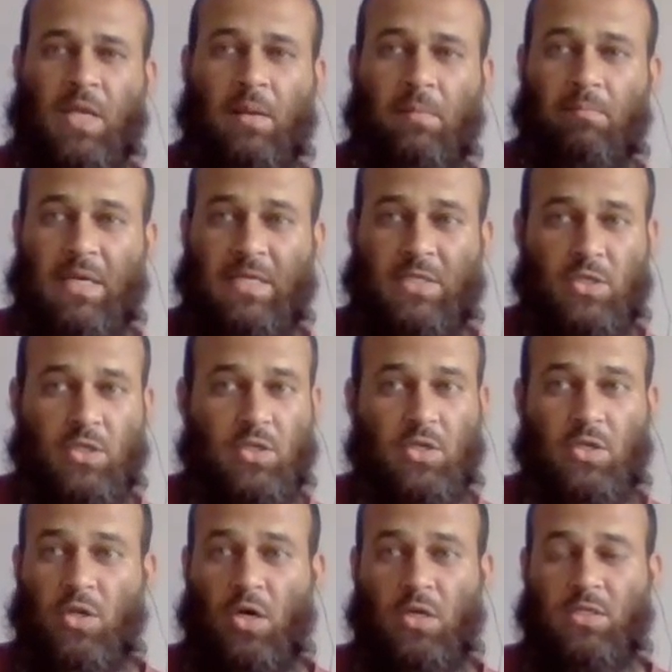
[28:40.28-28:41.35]
but
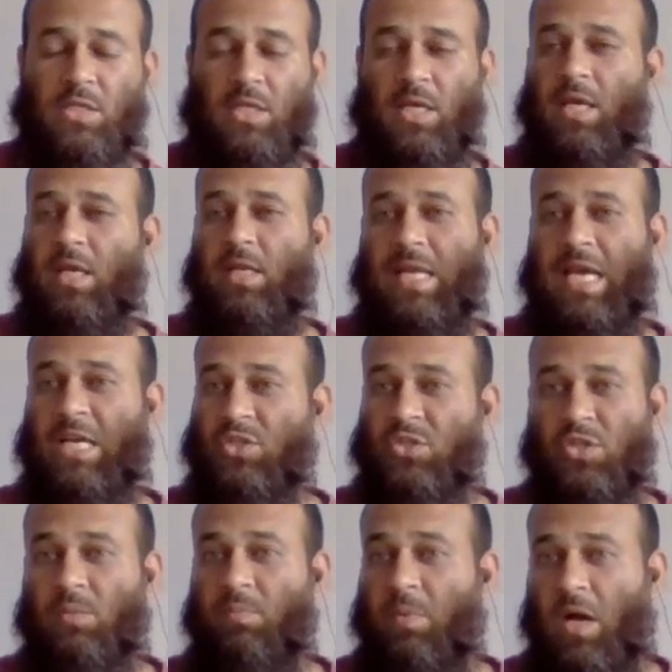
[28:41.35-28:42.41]
not in
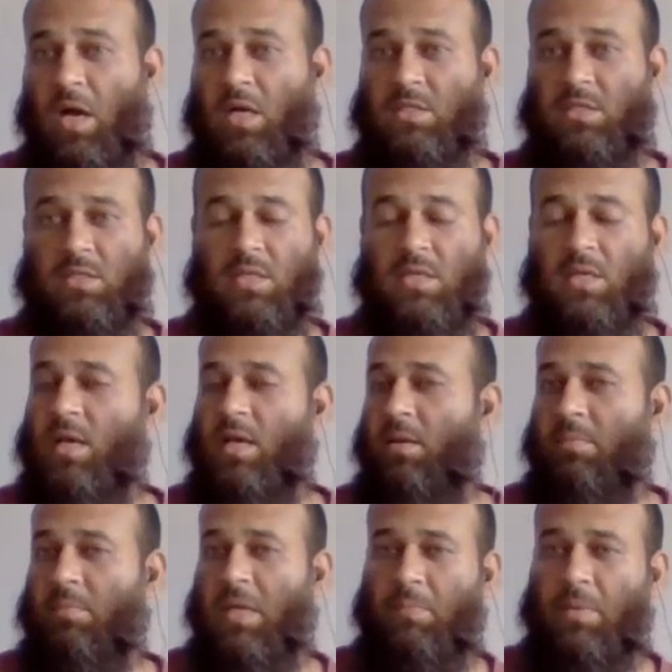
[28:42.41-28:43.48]
national parks.
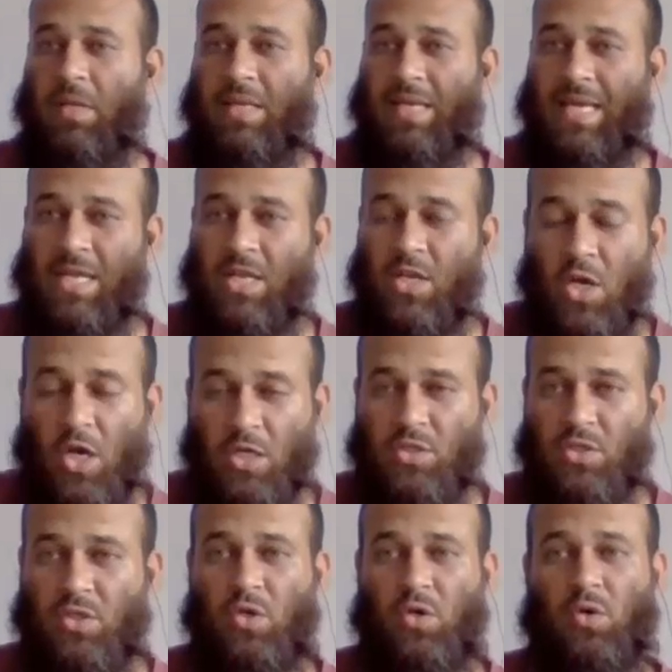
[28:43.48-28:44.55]
People
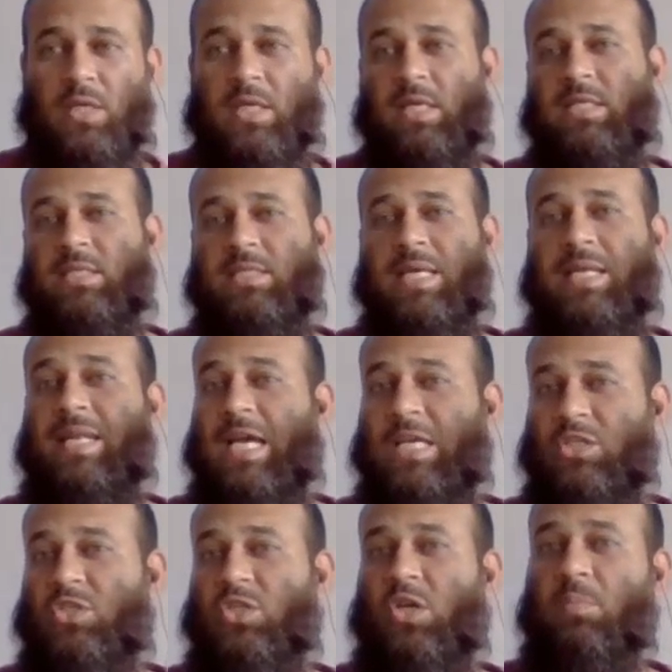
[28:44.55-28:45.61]
cannot go in
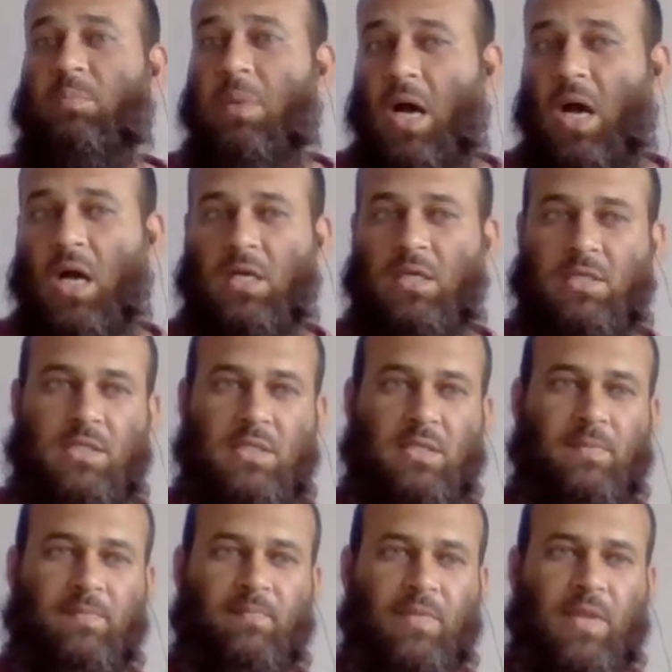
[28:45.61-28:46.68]
national parks.
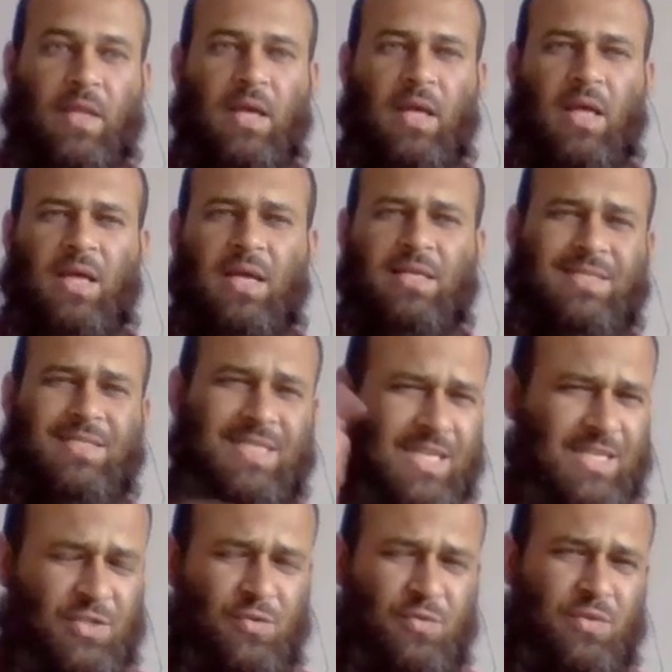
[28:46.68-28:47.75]

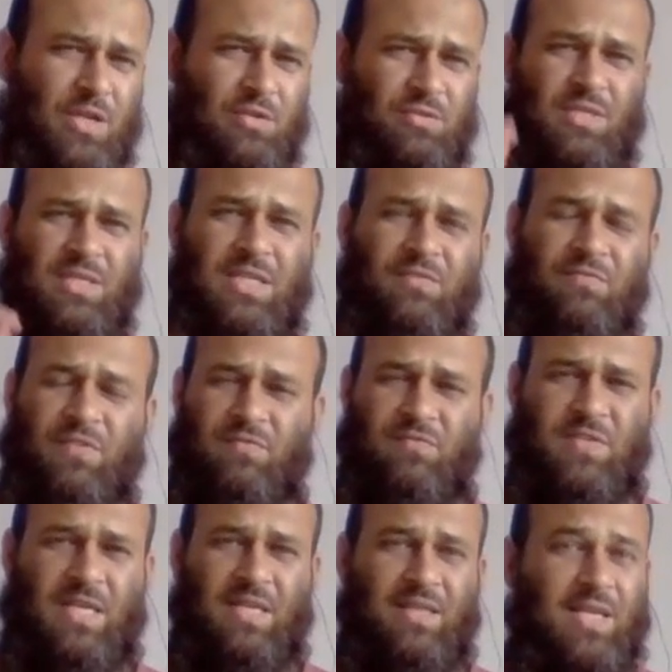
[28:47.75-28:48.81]
Till
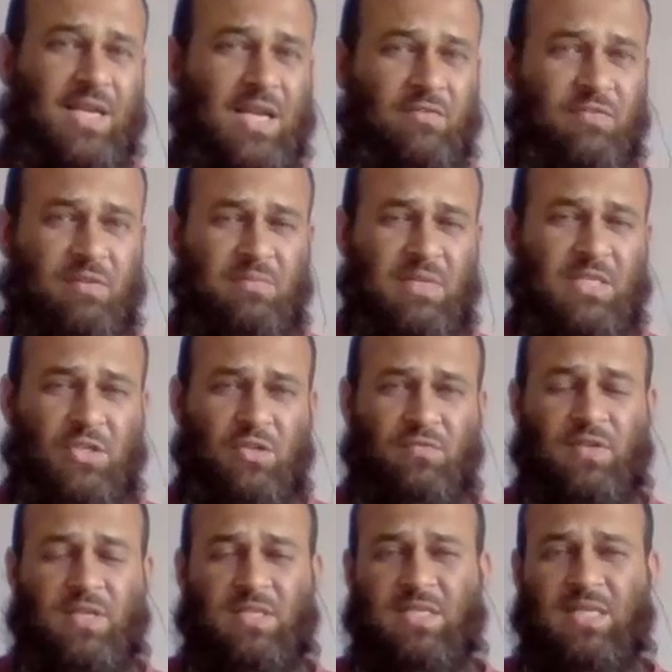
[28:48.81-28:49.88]
2015, the government of
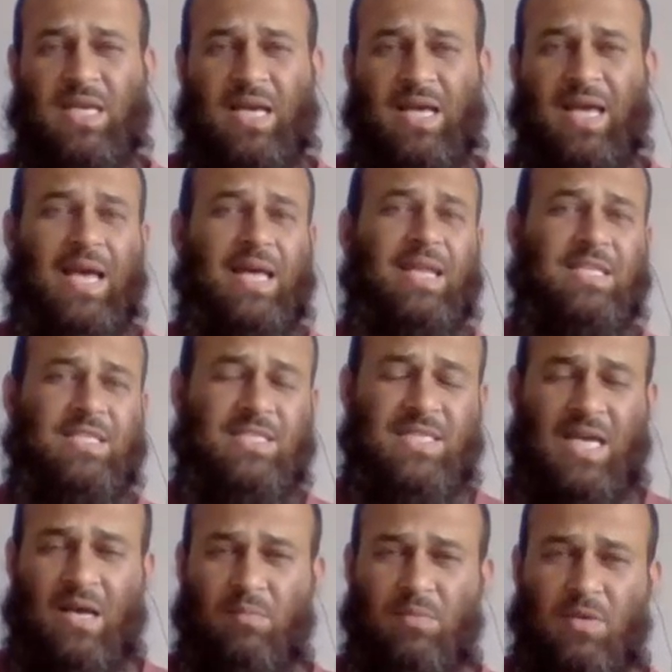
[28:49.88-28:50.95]
India had
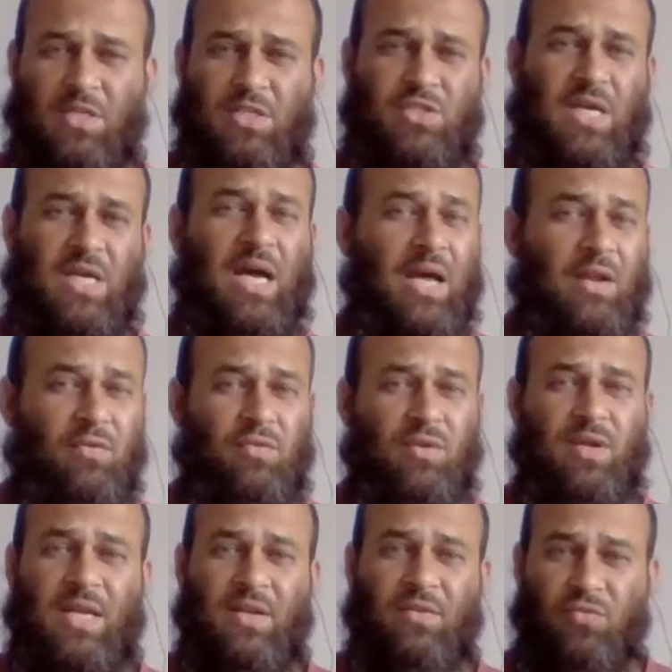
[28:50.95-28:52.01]
established
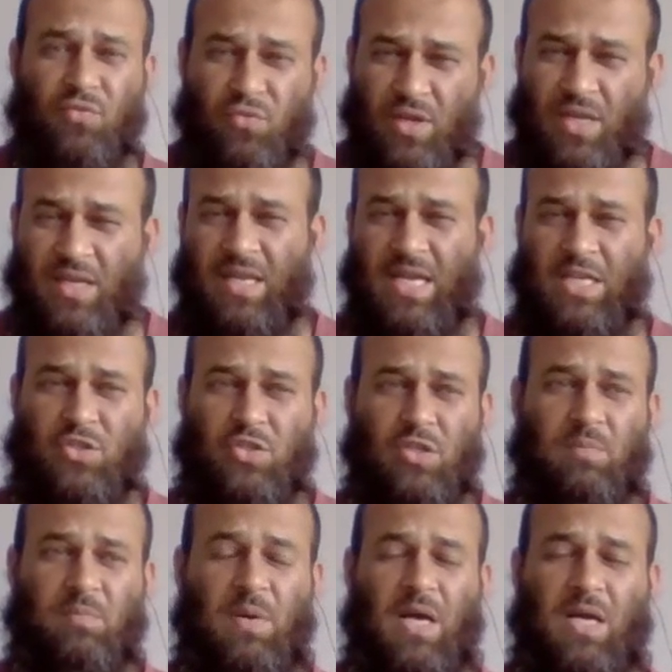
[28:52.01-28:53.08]
103
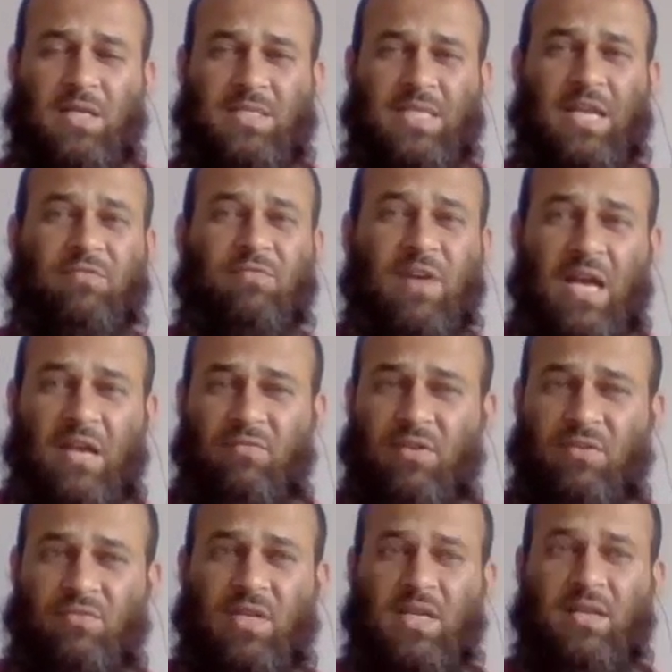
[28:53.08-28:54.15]
national parks and
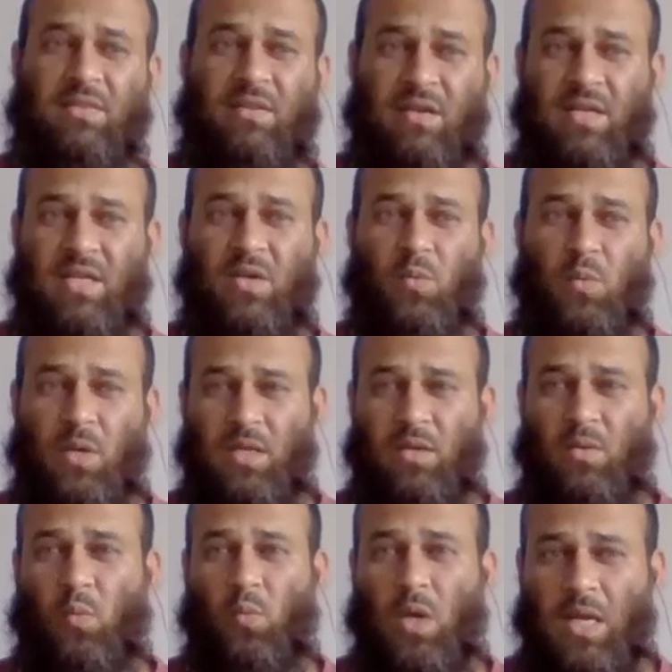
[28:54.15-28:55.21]

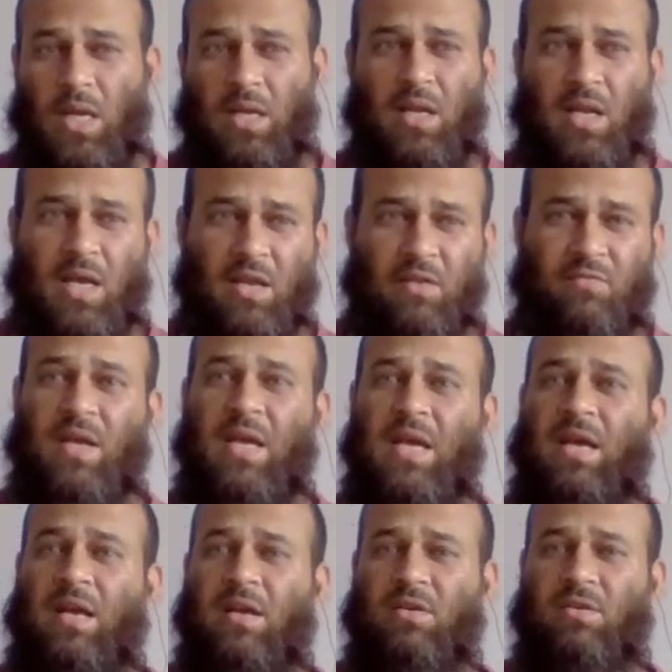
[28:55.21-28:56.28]
531 wildlife
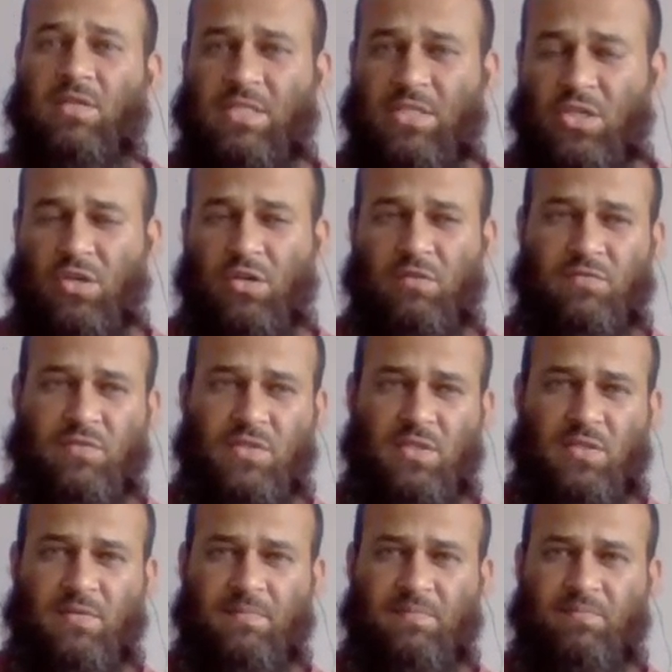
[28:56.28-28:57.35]

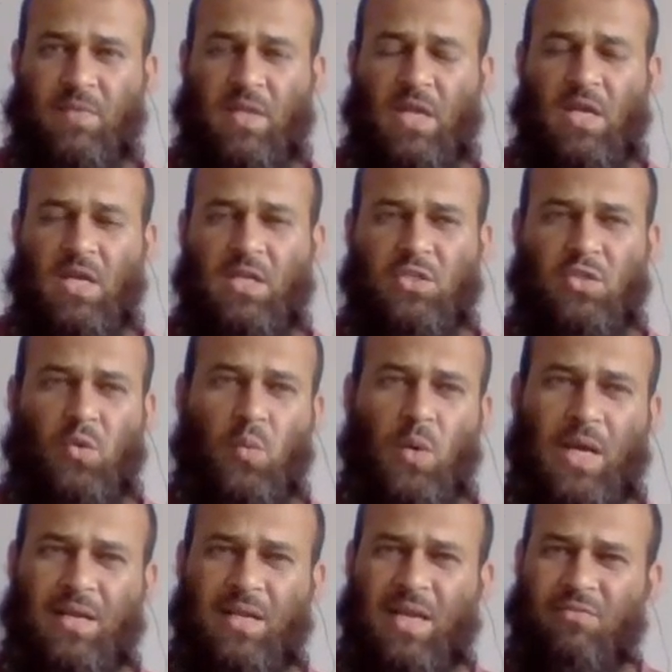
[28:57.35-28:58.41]
reserves. So
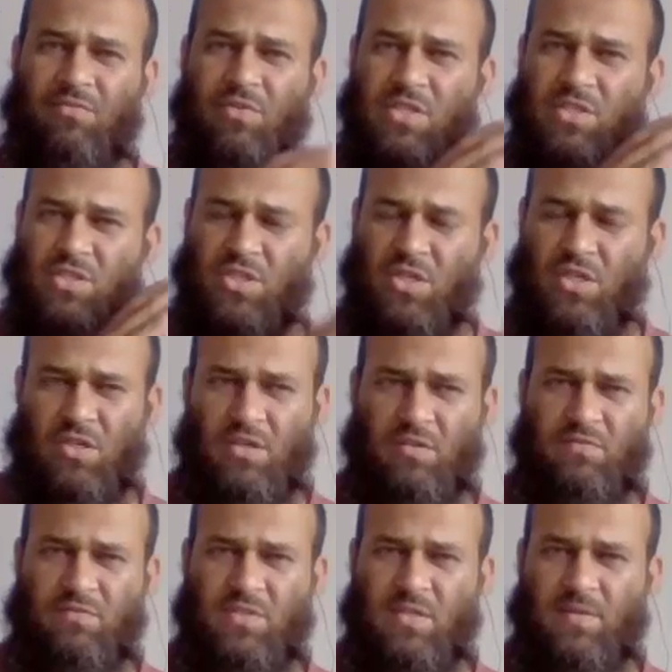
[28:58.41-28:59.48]
wildlife
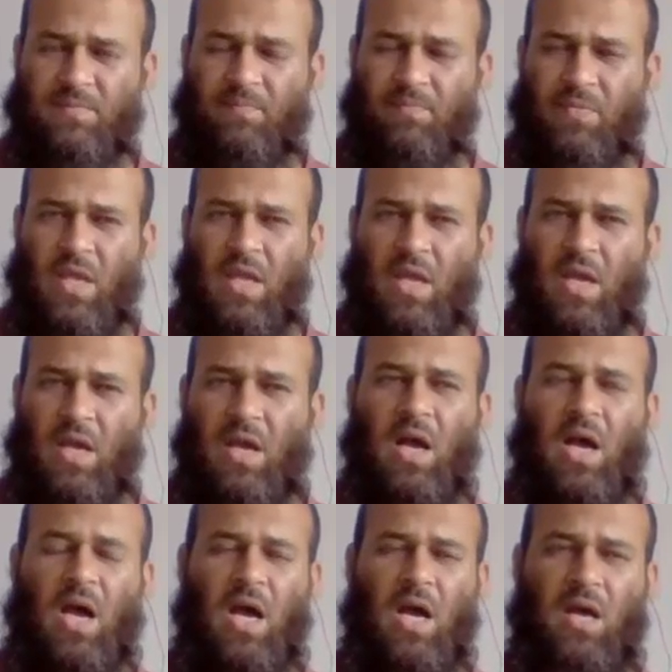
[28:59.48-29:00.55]
reserves
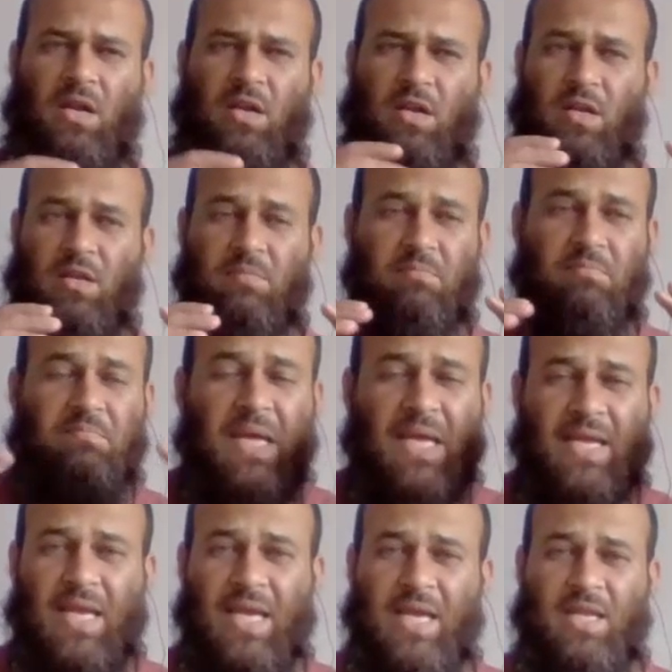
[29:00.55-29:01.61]
are
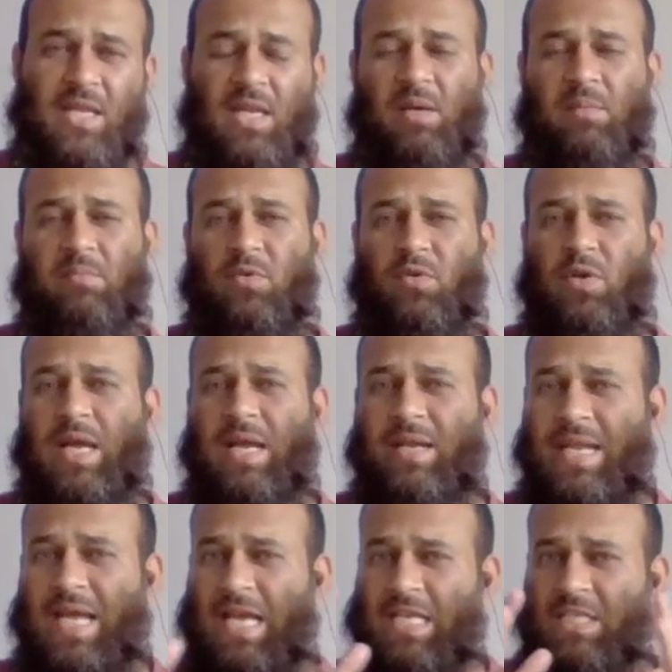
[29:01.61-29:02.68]
big in number and
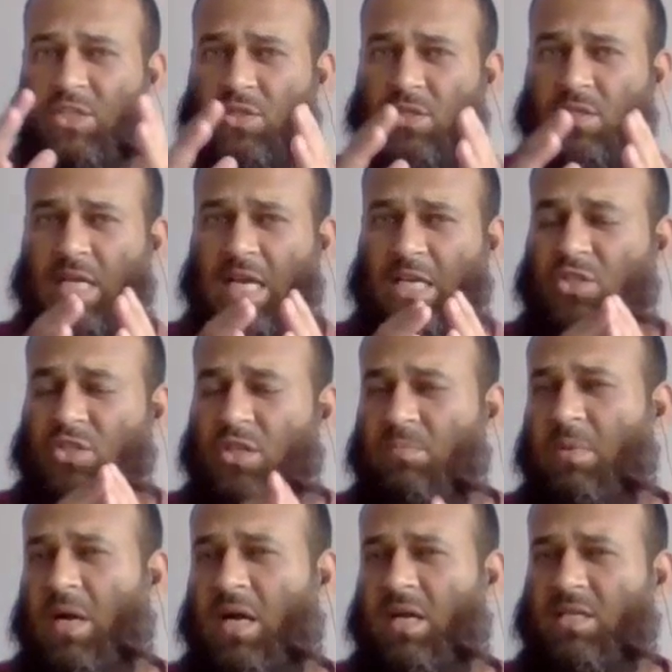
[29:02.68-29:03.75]
national
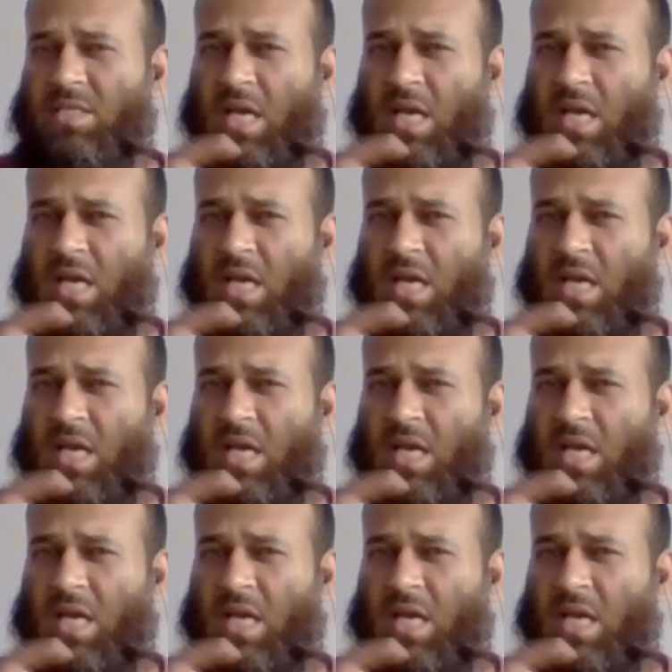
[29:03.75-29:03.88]
parks